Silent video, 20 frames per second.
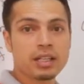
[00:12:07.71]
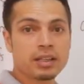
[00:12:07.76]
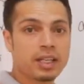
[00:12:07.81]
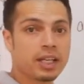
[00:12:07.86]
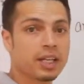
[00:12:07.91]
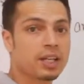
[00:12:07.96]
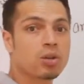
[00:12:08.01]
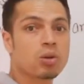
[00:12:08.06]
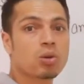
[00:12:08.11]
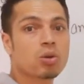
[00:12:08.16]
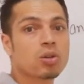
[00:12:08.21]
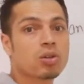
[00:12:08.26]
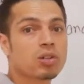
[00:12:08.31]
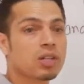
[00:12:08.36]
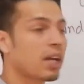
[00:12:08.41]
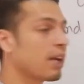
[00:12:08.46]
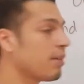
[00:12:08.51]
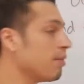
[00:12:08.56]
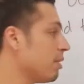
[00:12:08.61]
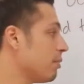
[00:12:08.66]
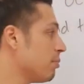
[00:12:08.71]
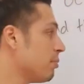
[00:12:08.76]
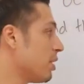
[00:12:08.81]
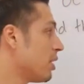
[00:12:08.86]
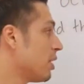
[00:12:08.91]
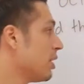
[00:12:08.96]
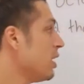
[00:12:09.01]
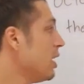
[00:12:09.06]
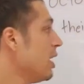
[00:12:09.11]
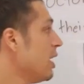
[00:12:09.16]
They don't have
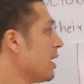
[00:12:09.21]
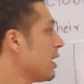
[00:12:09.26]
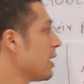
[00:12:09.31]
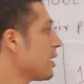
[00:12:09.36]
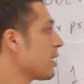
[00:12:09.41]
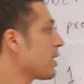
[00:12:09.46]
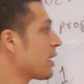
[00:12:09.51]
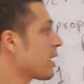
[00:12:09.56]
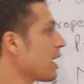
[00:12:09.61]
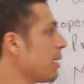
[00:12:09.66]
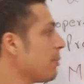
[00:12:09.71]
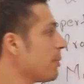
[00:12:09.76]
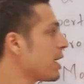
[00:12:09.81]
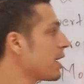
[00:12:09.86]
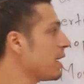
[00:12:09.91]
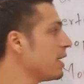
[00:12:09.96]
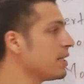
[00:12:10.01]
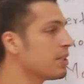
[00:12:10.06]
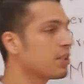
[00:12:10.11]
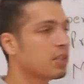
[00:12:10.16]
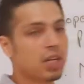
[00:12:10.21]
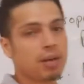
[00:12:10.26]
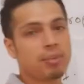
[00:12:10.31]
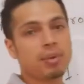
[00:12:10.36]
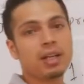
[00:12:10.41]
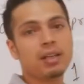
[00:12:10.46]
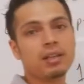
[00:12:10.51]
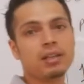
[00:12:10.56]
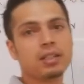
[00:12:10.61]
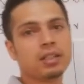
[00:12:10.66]
a chemically
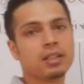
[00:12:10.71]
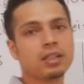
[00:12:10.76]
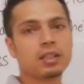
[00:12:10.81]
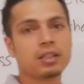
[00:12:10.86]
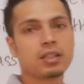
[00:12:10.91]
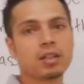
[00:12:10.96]
stable,